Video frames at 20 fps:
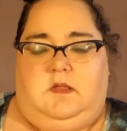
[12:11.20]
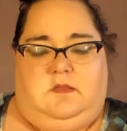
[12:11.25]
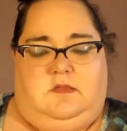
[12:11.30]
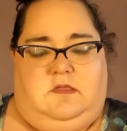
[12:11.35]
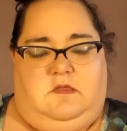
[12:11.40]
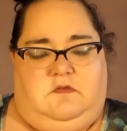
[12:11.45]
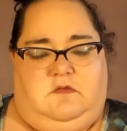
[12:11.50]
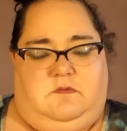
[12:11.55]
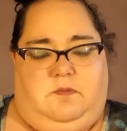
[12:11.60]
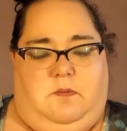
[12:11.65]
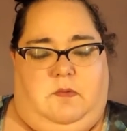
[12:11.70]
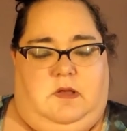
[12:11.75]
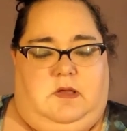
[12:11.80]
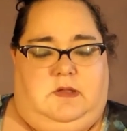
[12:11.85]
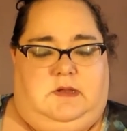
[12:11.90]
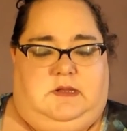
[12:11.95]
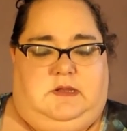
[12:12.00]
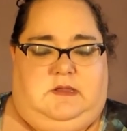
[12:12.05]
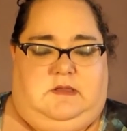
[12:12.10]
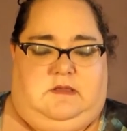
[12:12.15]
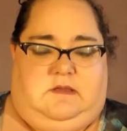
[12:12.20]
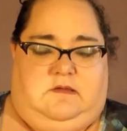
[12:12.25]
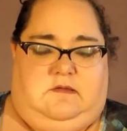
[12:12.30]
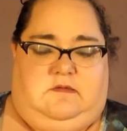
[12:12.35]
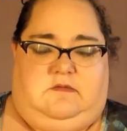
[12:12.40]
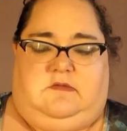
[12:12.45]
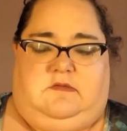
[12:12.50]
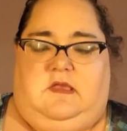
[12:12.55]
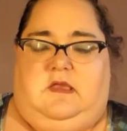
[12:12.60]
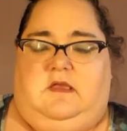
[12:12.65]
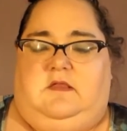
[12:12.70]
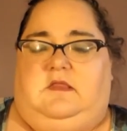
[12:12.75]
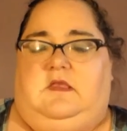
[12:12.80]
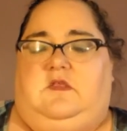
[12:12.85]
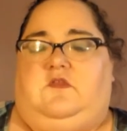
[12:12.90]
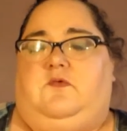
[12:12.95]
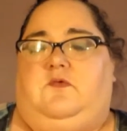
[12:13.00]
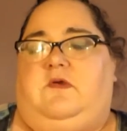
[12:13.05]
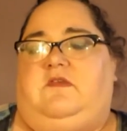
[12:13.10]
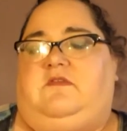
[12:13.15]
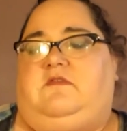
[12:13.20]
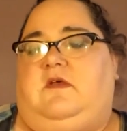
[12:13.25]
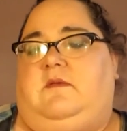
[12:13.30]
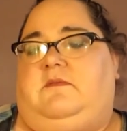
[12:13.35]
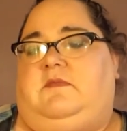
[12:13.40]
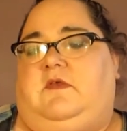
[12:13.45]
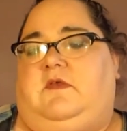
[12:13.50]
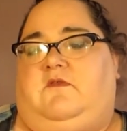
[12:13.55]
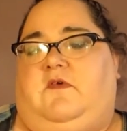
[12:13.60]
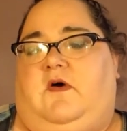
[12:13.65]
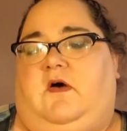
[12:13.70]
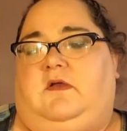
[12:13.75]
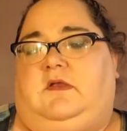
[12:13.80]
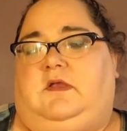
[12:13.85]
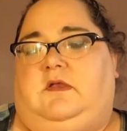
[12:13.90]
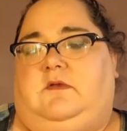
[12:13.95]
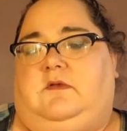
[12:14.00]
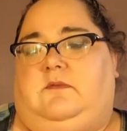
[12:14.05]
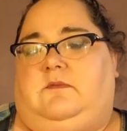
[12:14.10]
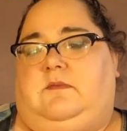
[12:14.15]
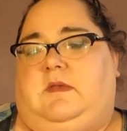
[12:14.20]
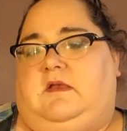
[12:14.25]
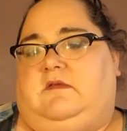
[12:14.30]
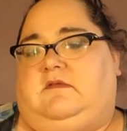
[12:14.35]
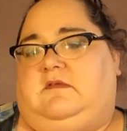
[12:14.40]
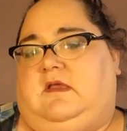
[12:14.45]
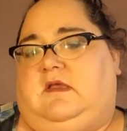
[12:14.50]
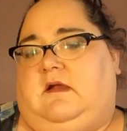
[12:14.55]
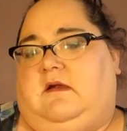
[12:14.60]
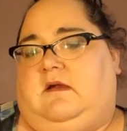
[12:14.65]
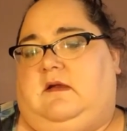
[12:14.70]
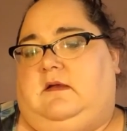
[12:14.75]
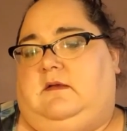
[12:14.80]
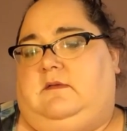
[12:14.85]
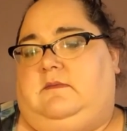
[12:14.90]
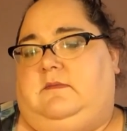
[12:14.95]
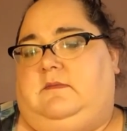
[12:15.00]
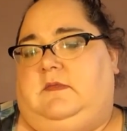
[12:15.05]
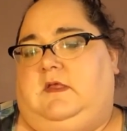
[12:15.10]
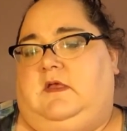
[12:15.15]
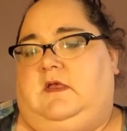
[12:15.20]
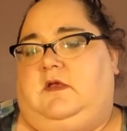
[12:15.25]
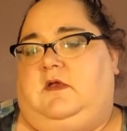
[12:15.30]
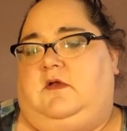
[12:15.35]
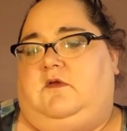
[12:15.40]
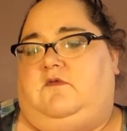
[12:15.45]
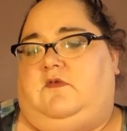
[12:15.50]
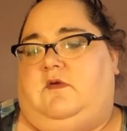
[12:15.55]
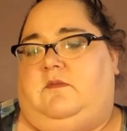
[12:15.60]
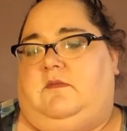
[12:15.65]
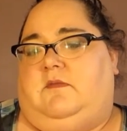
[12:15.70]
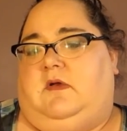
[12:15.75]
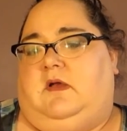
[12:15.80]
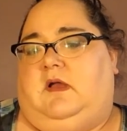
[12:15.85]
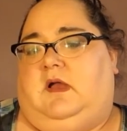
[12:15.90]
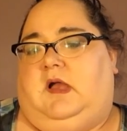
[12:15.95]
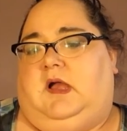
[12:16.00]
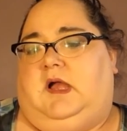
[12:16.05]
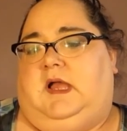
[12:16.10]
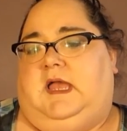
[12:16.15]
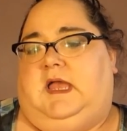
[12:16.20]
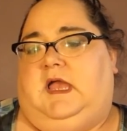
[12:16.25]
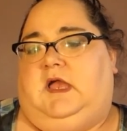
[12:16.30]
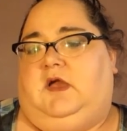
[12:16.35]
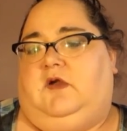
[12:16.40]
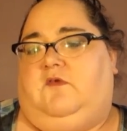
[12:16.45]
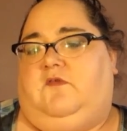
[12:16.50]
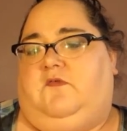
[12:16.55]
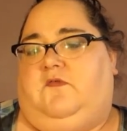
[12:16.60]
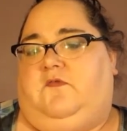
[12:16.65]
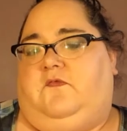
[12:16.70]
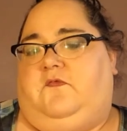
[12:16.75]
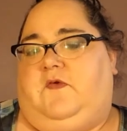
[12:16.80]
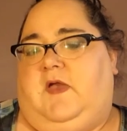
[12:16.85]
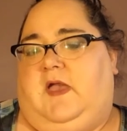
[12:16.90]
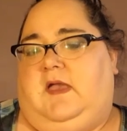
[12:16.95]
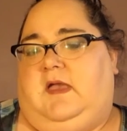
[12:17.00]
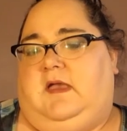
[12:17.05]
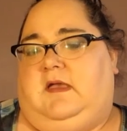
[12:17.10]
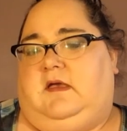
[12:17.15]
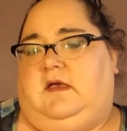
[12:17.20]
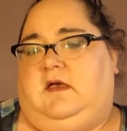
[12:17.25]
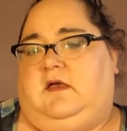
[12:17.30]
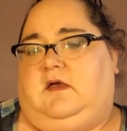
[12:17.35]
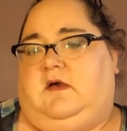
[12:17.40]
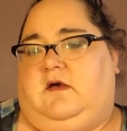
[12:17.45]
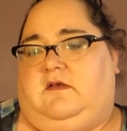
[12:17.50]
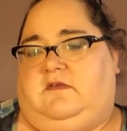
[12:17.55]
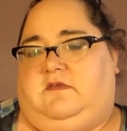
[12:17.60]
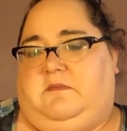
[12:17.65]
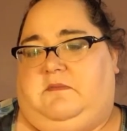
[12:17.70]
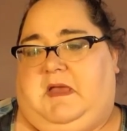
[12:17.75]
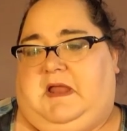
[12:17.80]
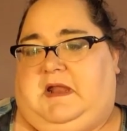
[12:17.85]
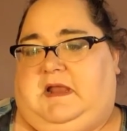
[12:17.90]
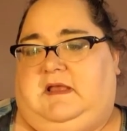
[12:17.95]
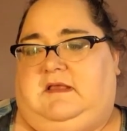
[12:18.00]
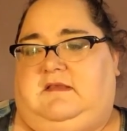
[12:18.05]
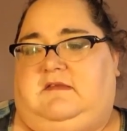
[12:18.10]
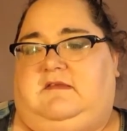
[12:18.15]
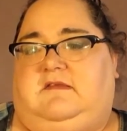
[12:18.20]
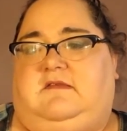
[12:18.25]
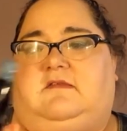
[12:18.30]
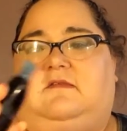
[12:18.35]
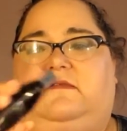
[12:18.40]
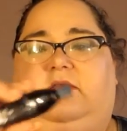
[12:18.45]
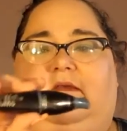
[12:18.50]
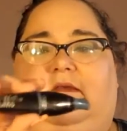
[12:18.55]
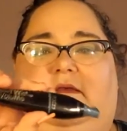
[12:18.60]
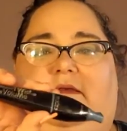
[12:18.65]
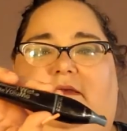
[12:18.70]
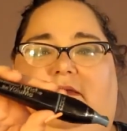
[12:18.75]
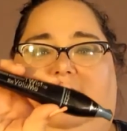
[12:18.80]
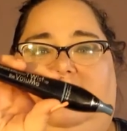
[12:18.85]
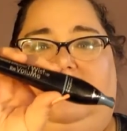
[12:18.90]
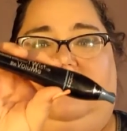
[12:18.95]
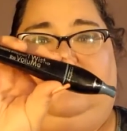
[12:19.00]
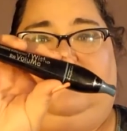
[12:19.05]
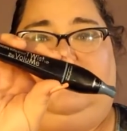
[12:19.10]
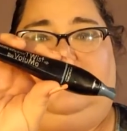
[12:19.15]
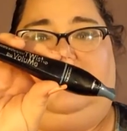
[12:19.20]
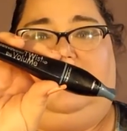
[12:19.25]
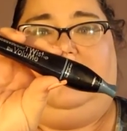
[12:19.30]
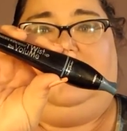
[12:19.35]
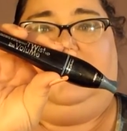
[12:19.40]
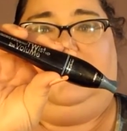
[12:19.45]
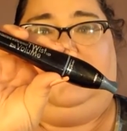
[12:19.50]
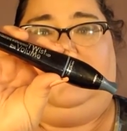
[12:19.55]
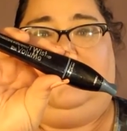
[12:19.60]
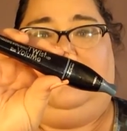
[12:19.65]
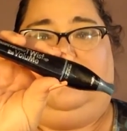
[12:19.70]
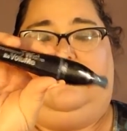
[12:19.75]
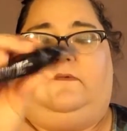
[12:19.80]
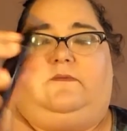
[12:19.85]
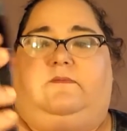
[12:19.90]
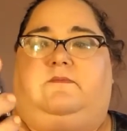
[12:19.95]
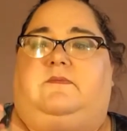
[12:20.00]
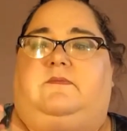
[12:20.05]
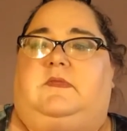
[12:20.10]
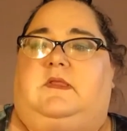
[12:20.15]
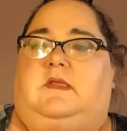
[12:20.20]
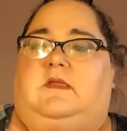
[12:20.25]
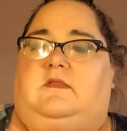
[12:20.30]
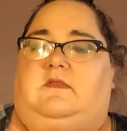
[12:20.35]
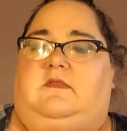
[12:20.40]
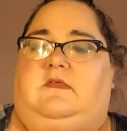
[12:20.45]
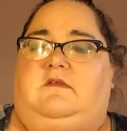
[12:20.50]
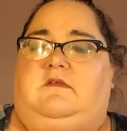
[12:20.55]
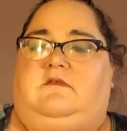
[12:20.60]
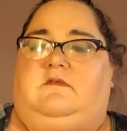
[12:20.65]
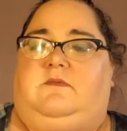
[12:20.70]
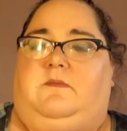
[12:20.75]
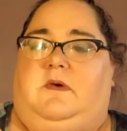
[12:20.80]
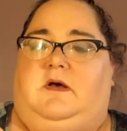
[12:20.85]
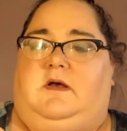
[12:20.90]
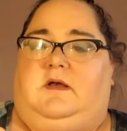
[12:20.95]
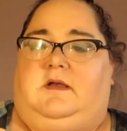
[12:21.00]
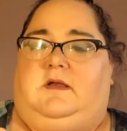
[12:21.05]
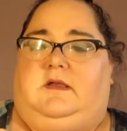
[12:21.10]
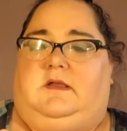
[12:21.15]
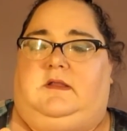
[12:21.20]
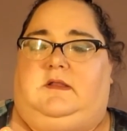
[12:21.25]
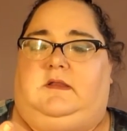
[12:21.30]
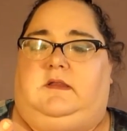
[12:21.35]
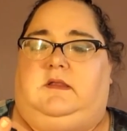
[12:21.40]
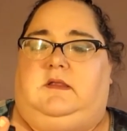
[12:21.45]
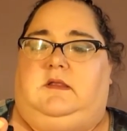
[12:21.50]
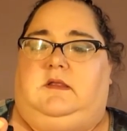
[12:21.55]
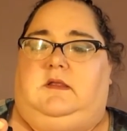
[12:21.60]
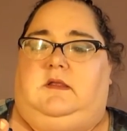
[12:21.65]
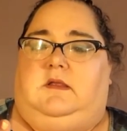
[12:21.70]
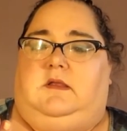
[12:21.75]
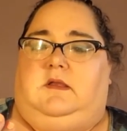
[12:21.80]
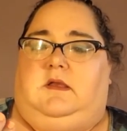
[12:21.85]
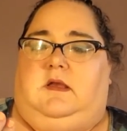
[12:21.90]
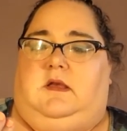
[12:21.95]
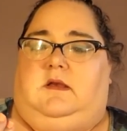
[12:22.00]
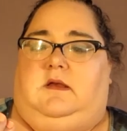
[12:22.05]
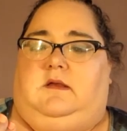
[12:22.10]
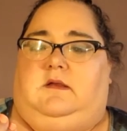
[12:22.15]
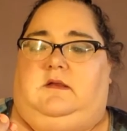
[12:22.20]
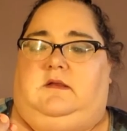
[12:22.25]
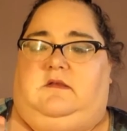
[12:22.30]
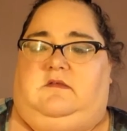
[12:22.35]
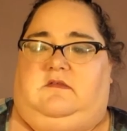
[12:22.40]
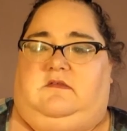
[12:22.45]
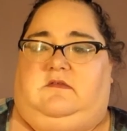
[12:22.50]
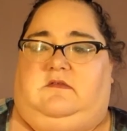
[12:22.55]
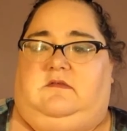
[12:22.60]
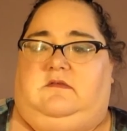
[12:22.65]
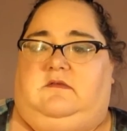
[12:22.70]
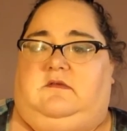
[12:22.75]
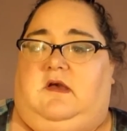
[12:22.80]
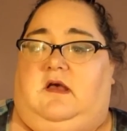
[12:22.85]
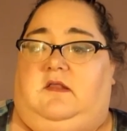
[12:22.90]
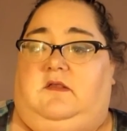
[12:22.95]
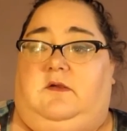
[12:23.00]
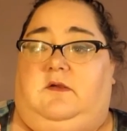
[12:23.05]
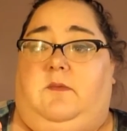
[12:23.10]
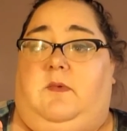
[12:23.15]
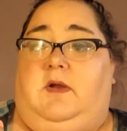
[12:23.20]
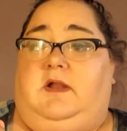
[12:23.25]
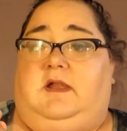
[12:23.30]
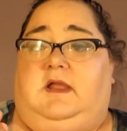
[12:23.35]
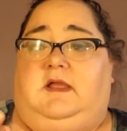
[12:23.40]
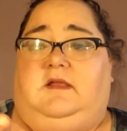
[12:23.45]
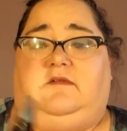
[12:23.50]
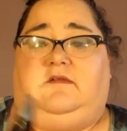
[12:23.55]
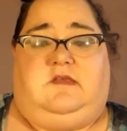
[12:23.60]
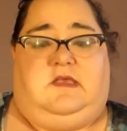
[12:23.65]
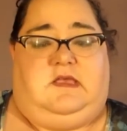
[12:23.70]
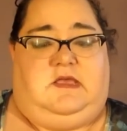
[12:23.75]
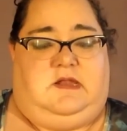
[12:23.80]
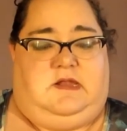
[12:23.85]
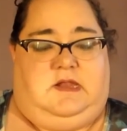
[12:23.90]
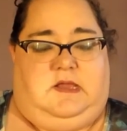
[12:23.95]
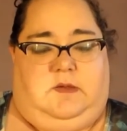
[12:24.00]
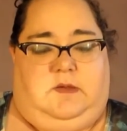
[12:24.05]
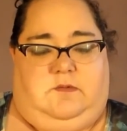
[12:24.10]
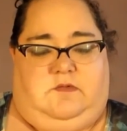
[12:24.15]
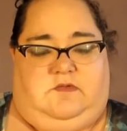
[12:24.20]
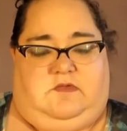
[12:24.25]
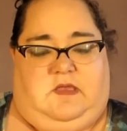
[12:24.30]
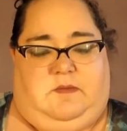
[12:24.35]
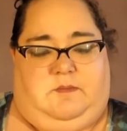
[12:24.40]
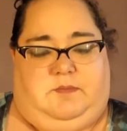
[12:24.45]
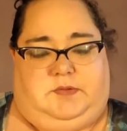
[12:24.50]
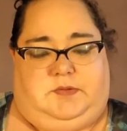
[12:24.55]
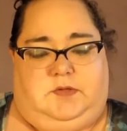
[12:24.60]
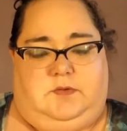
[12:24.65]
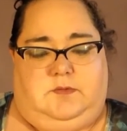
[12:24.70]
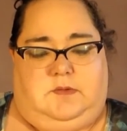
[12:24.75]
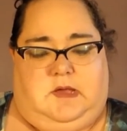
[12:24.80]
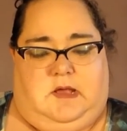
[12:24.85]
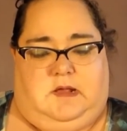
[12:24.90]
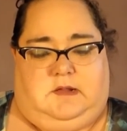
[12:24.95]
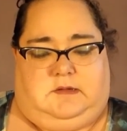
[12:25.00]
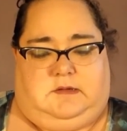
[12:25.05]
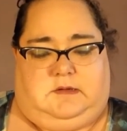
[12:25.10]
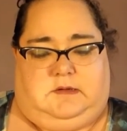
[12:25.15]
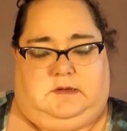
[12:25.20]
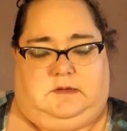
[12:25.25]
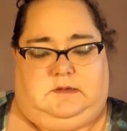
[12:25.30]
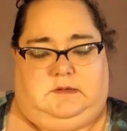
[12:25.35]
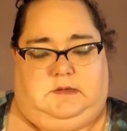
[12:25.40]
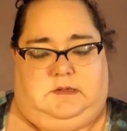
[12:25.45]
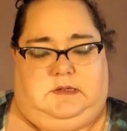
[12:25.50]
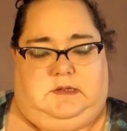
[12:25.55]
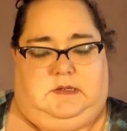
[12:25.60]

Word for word: This one is the Twist Up the Volume mascara from Hang Fang Cosmetics. There you go. This one uh, is color 119. It was a blue color.